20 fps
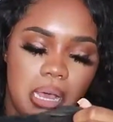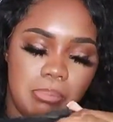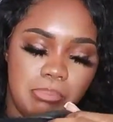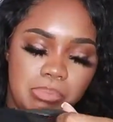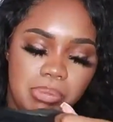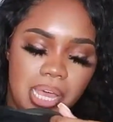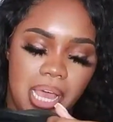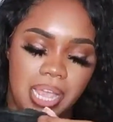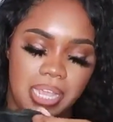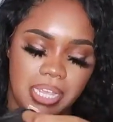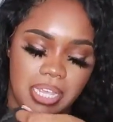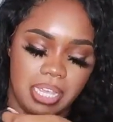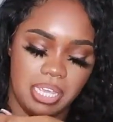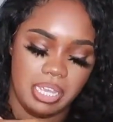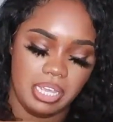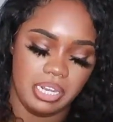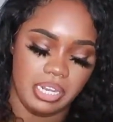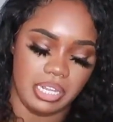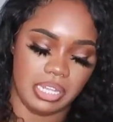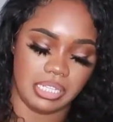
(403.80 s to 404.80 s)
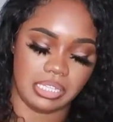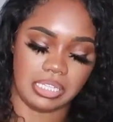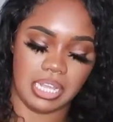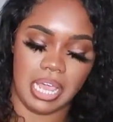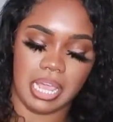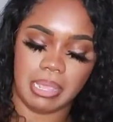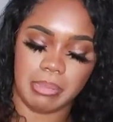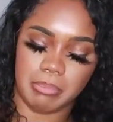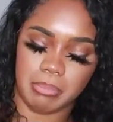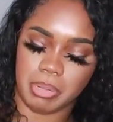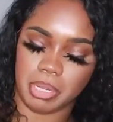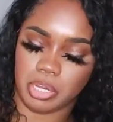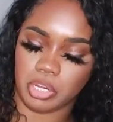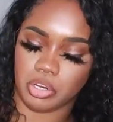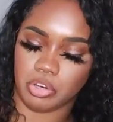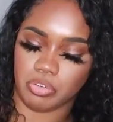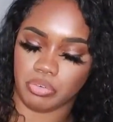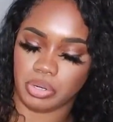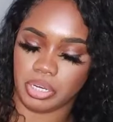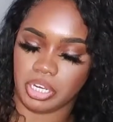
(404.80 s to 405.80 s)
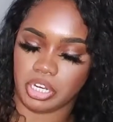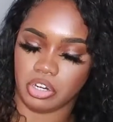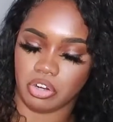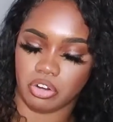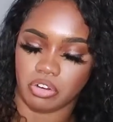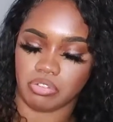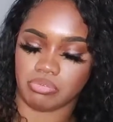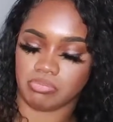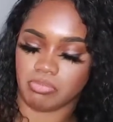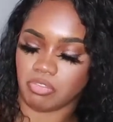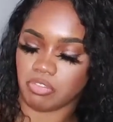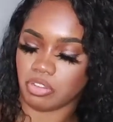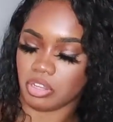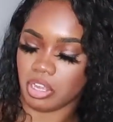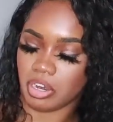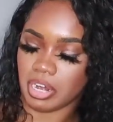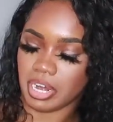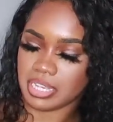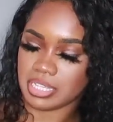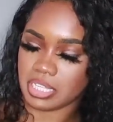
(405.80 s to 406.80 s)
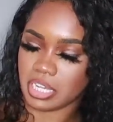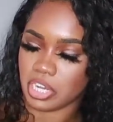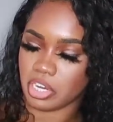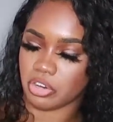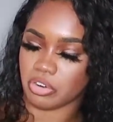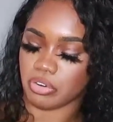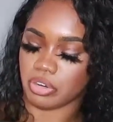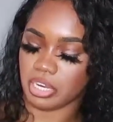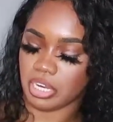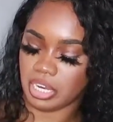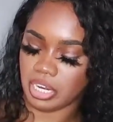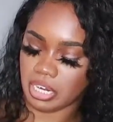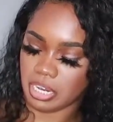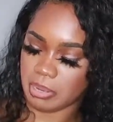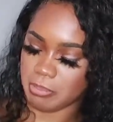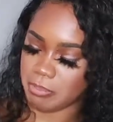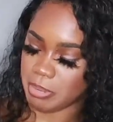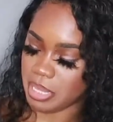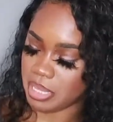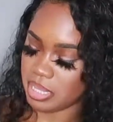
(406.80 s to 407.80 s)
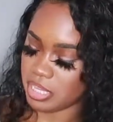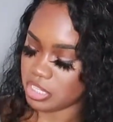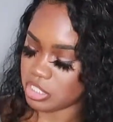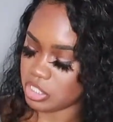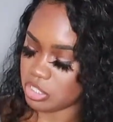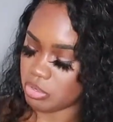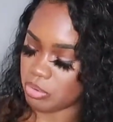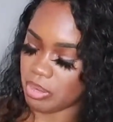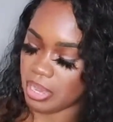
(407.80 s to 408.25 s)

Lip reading: black and lime green or fluorescent green bathing suit.